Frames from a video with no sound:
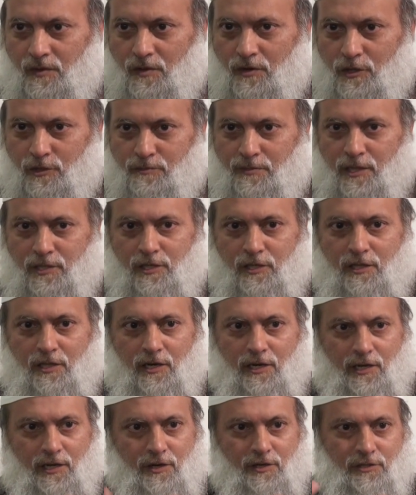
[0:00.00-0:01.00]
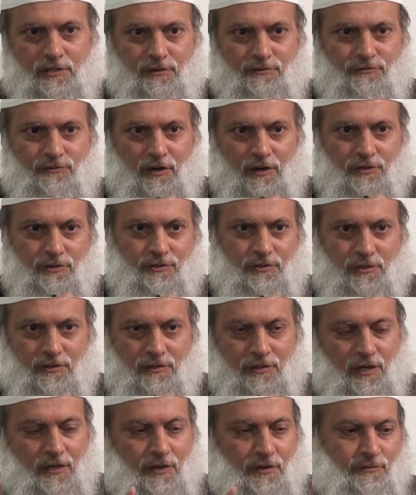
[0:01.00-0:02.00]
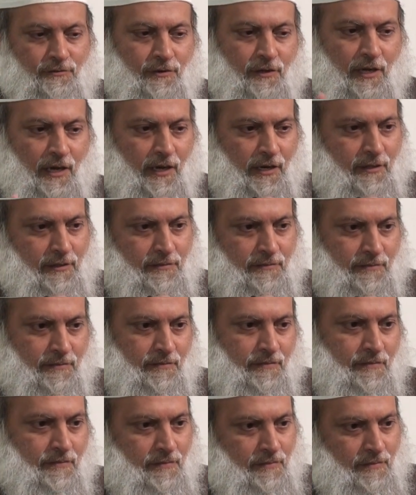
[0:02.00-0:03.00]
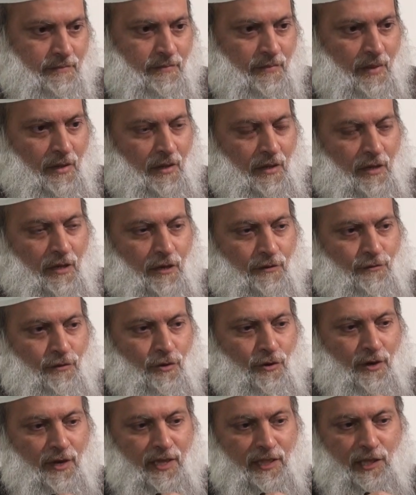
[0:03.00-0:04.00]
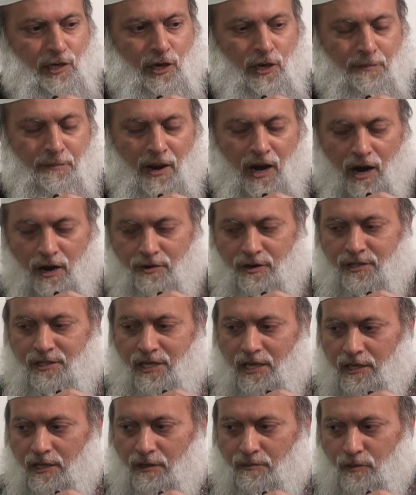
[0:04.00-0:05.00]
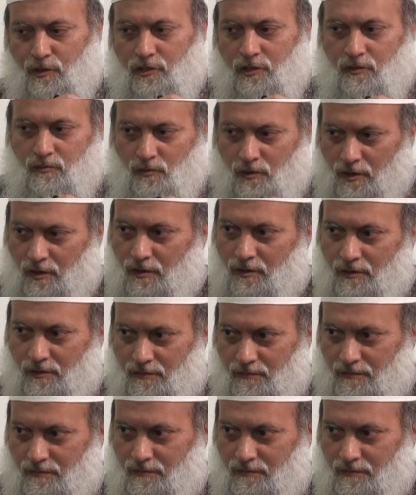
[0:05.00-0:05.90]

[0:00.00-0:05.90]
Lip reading: You know, especially the leaders of falsehood, they don't forget. If you look at the hypocrisy in the Muslim world,